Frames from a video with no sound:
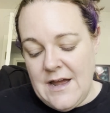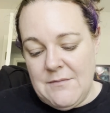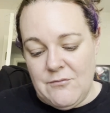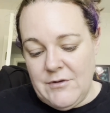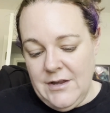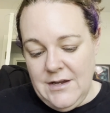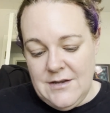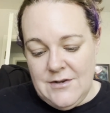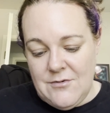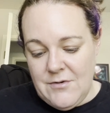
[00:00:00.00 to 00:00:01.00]
I'm really
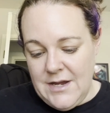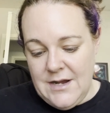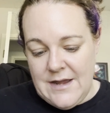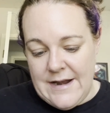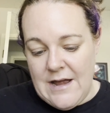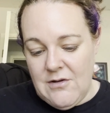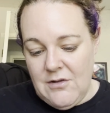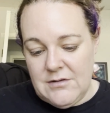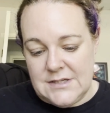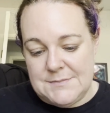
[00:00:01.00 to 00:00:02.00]
annoyed at how
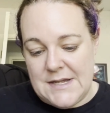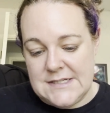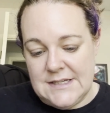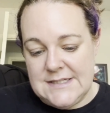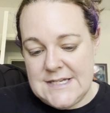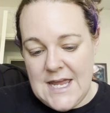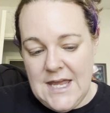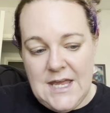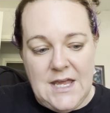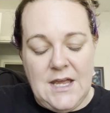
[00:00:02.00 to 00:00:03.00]
long this puzzle is
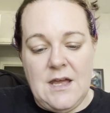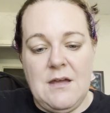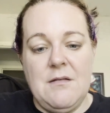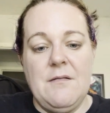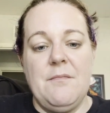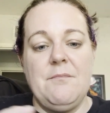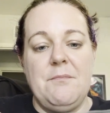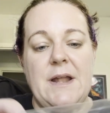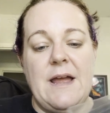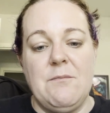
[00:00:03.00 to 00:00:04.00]
taking,
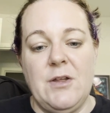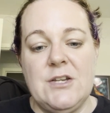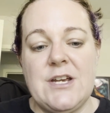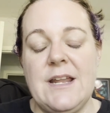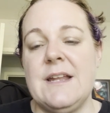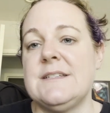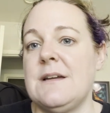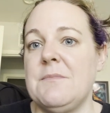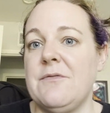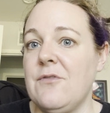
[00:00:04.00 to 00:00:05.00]
but I'm really trying to get it
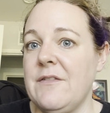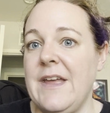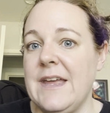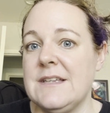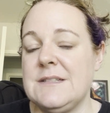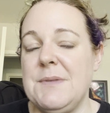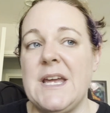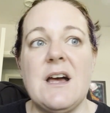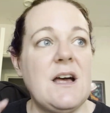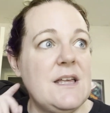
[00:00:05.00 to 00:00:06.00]
done before Vegas
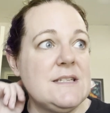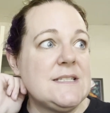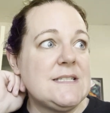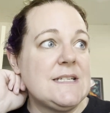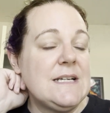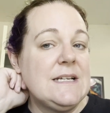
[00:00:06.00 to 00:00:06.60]
because